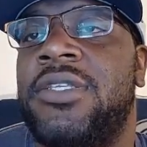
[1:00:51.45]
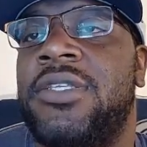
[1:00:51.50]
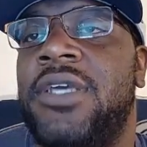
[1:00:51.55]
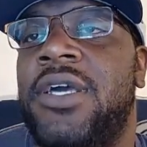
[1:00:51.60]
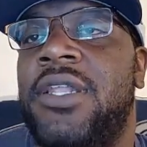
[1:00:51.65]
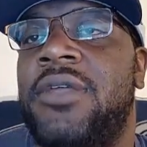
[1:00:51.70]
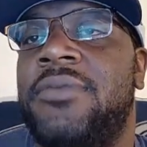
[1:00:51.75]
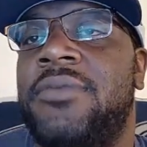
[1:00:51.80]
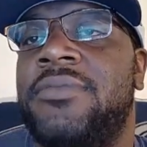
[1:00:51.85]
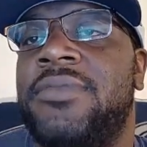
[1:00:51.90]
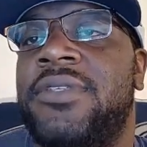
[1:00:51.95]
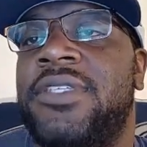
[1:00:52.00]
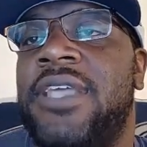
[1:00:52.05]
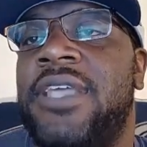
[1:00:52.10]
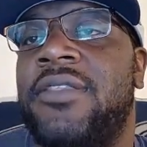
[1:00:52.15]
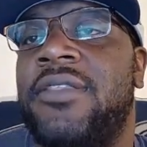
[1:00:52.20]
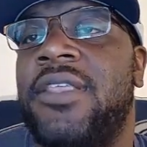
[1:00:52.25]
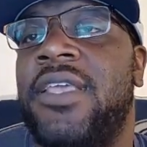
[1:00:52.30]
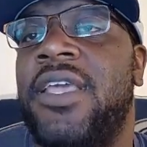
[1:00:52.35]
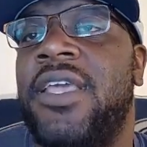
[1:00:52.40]
Shout out to Tell
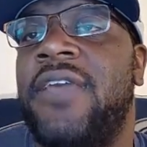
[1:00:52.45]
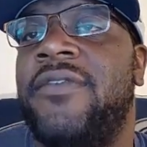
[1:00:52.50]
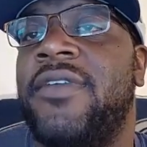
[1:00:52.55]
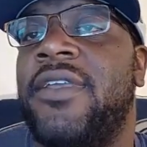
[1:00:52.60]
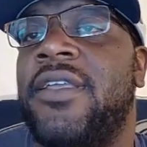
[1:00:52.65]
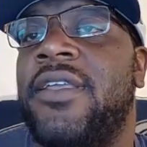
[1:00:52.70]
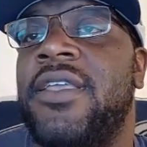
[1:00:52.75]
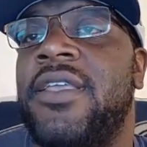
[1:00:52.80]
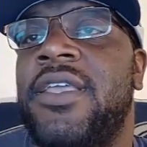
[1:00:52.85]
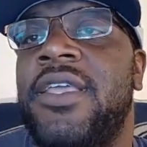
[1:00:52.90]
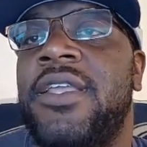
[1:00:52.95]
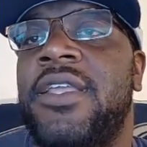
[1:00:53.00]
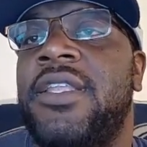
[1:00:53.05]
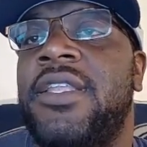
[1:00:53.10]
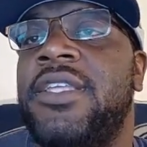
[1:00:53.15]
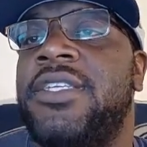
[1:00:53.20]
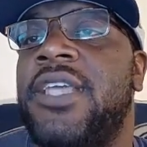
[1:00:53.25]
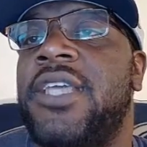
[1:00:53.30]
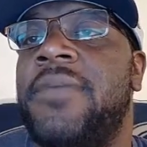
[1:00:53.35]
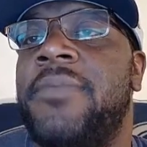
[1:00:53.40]
him, South of Heaven,
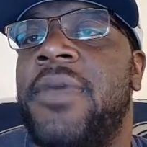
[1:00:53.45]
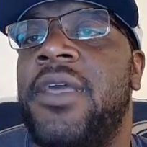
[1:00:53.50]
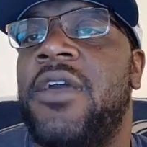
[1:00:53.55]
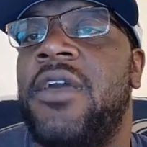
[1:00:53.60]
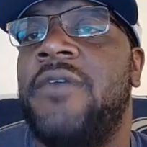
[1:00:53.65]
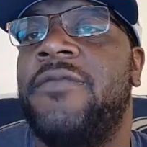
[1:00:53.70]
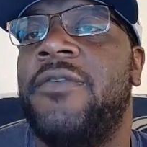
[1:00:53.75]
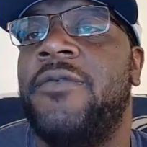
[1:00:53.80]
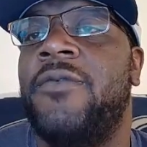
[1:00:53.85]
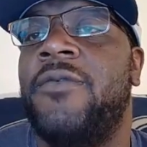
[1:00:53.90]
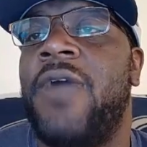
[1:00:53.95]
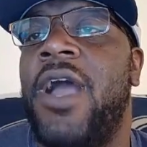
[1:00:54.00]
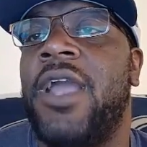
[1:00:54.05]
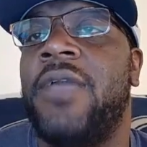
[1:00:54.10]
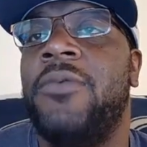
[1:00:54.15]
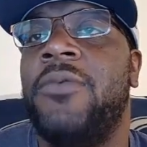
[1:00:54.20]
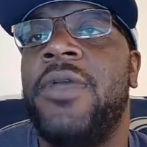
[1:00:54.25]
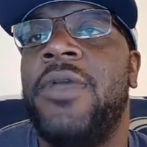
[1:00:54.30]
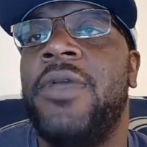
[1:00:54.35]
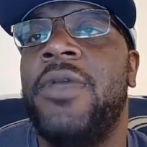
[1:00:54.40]
DJ Mail for
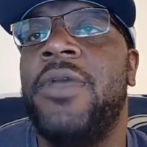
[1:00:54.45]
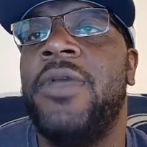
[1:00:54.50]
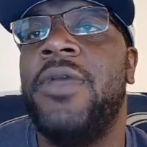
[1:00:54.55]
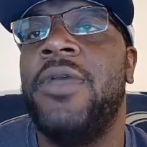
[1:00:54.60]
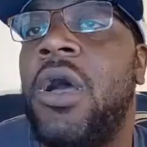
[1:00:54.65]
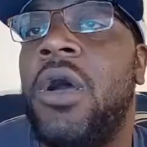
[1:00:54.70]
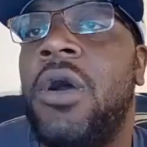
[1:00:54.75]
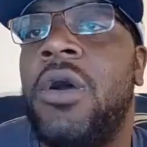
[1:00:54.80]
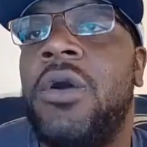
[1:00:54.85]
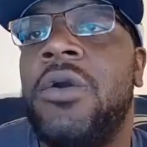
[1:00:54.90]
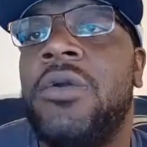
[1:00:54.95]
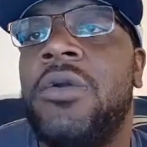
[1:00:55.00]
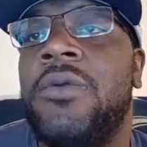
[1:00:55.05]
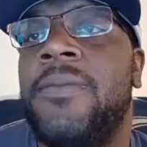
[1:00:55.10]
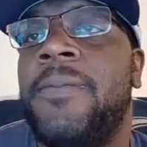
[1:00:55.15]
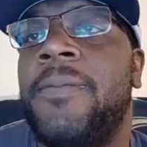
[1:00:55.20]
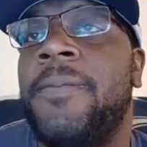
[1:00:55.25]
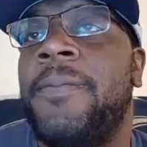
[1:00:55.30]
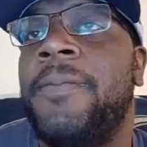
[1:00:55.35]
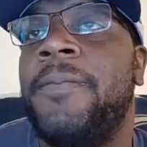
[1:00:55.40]
rocking with y'all.
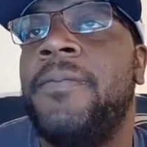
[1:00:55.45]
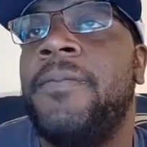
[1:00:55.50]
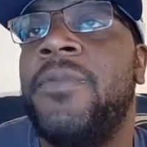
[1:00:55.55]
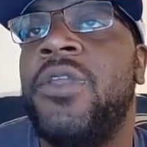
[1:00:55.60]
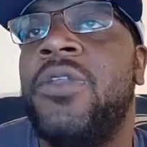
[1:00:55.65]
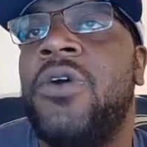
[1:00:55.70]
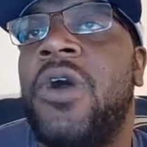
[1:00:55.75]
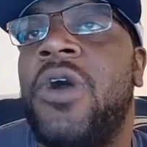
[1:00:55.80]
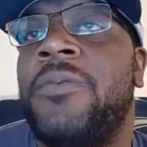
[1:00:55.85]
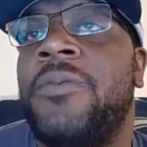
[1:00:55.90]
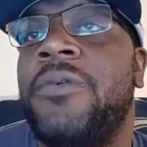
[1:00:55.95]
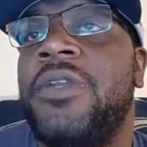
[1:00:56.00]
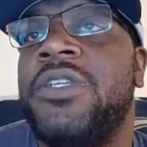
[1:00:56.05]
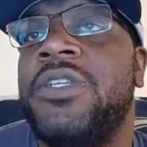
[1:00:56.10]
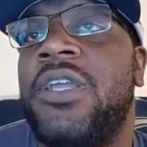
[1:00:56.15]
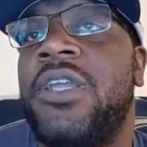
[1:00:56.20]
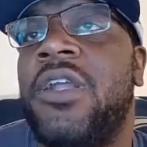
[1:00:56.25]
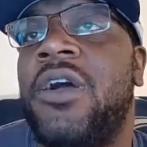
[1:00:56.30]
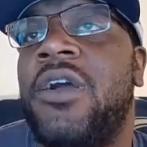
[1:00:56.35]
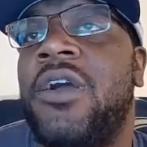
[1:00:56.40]
I
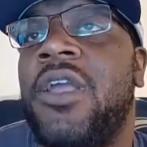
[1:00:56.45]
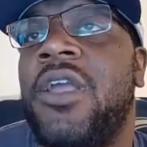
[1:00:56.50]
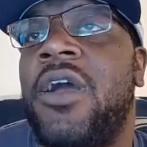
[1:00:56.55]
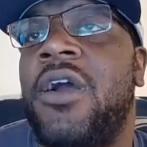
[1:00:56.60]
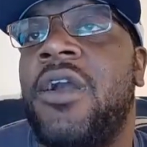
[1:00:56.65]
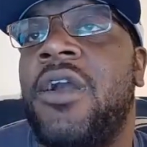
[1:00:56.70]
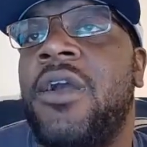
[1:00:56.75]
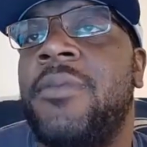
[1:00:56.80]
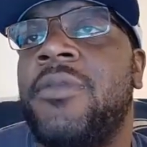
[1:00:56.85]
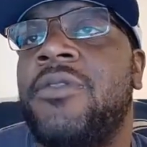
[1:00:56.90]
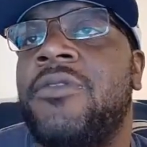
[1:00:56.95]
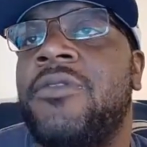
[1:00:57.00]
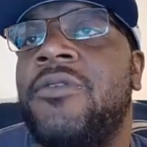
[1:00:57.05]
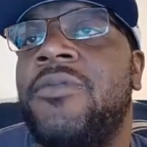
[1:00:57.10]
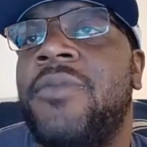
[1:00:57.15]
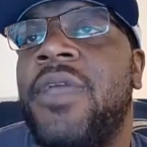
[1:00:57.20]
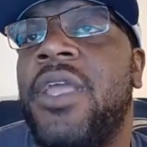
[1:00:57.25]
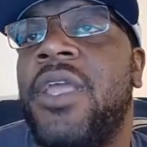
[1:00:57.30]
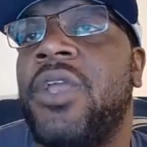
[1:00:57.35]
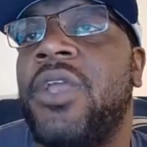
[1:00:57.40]
appreciate all y'all coming
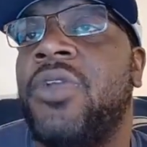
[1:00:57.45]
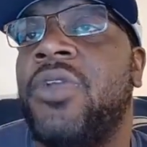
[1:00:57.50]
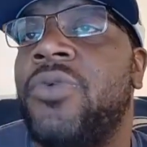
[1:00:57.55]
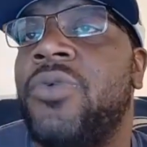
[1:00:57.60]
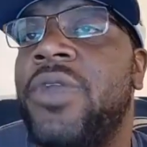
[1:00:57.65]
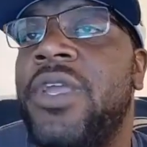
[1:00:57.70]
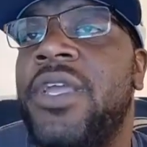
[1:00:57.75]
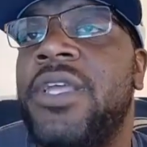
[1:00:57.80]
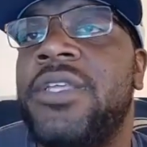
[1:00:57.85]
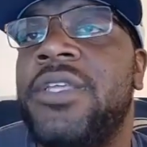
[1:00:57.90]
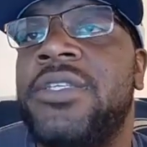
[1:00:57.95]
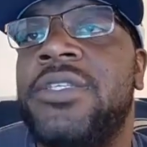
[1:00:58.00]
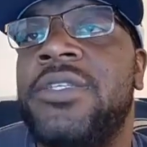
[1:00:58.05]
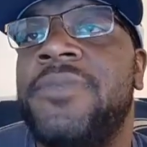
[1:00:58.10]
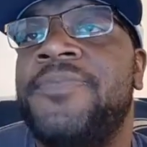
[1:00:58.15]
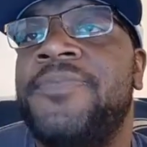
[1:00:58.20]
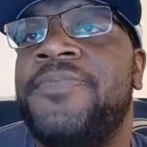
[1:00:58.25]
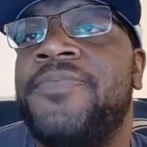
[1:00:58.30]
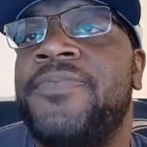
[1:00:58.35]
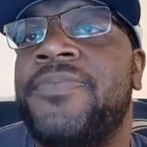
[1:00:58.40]
through, man.
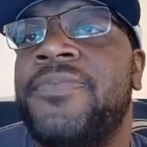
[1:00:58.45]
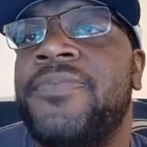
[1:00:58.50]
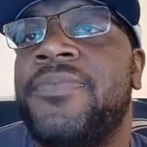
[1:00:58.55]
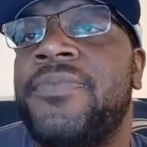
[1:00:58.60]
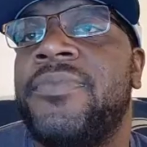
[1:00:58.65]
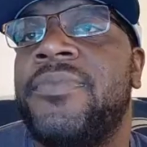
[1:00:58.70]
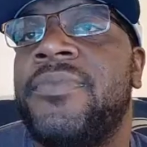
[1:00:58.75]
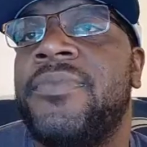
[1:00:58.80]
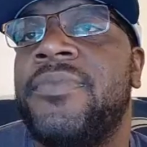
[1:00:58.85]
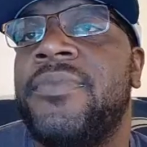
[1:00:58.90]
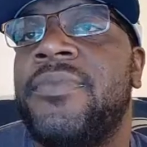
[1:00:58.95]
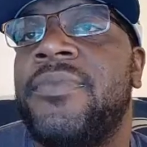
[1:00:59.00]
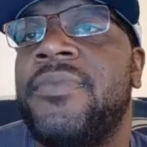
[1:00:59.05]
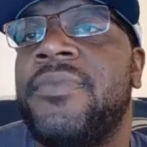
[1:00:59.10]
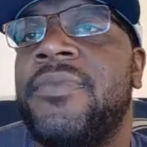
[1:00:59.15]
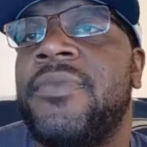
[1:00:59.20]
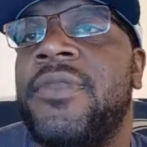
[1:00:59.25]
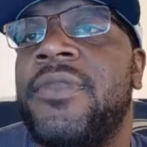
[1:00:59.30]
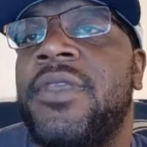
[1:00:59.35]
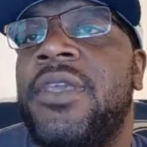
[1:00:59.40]
Chris,
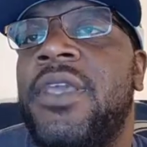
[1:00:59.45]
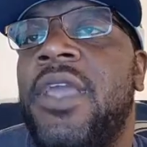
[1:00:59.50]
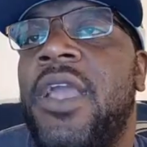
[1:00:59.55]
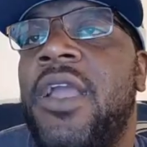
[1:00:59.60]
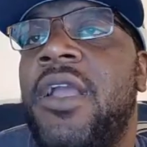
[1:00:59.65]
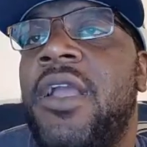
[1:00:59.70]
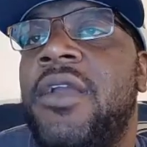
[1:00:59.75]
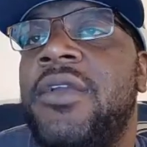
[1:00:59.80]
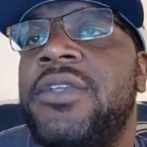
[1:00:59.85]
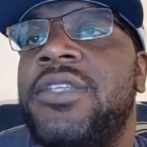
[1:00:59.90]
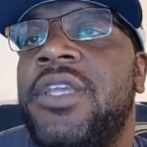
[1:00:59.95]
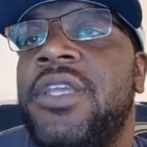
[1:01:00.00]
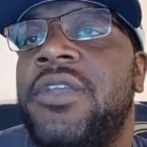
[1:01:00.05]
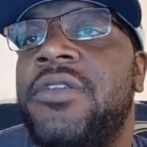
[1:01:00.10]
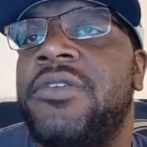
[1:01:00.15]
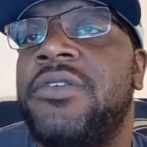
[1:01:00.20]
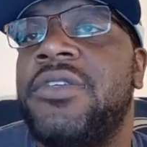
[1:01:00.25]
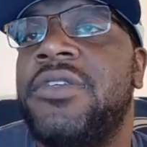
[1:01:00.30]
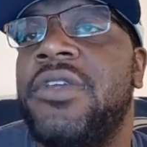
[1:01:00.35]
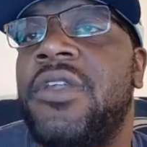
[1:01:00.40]
Kiaris
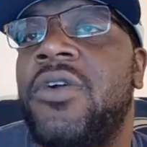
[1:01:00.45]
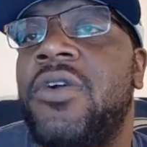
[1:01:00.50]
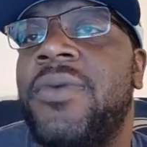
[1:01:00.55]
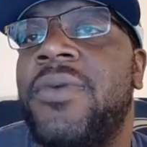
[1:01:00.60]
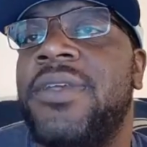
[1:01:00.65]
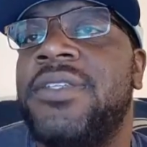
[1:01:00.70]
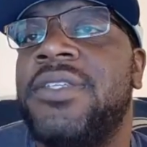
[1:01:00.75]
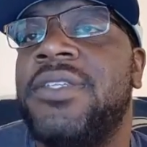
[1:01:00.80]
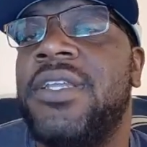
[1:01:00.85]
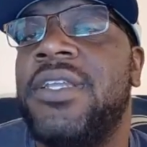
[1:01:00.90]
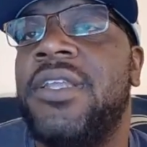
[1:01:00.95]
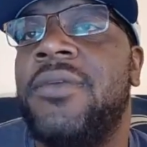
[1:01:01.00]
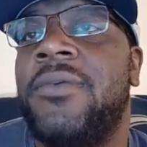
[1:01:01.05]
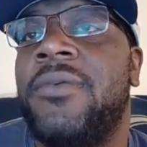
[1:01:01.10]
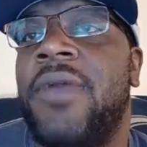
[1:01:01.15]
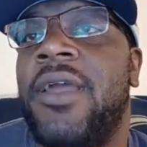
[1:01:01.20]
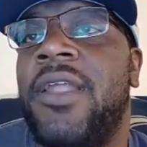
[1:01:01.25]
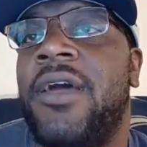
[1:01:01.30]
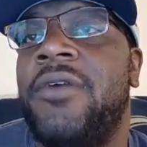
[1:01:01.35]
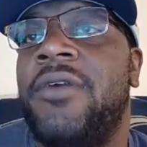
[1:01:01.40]
Henderson, I hope I said that
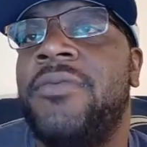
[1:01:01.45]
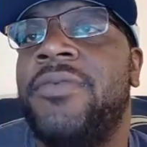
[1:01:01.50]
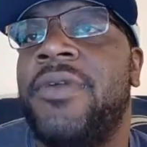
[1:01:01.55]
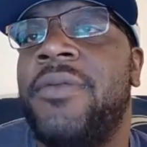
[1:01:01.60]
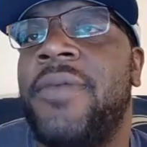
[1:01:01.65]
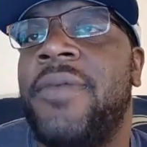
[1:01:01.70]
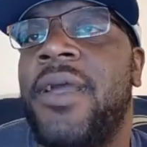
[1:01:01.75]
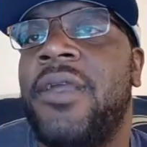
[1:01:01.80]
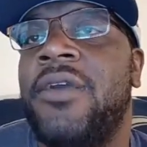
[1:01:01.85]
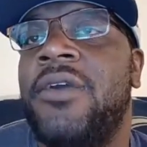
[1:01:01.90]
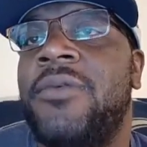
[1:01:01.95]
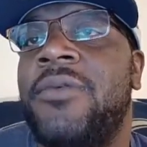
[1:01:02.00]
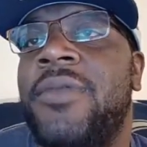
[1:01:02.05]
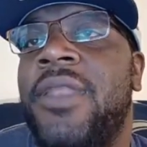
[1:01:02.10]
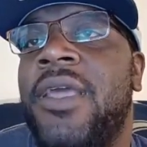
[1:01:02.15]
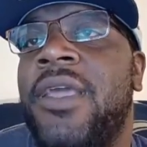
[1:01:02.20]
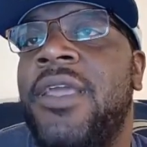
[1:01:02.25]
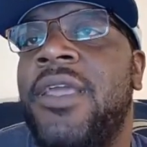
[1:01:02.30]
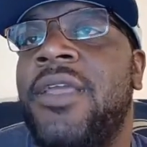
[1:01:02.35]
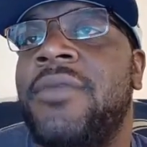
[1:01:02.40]
right. I'm not good with
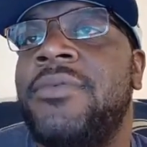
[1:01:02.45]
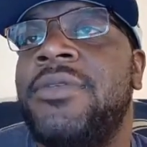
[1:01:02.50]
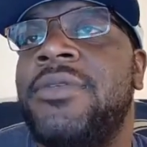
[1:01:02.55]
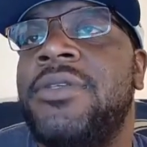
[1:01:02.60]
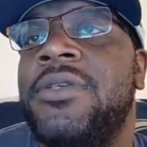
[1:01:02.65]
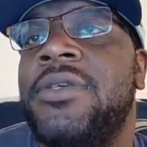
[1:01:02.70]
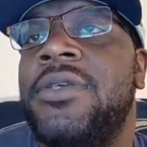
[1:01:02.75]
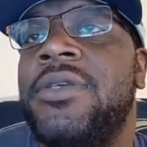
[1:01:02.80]
names.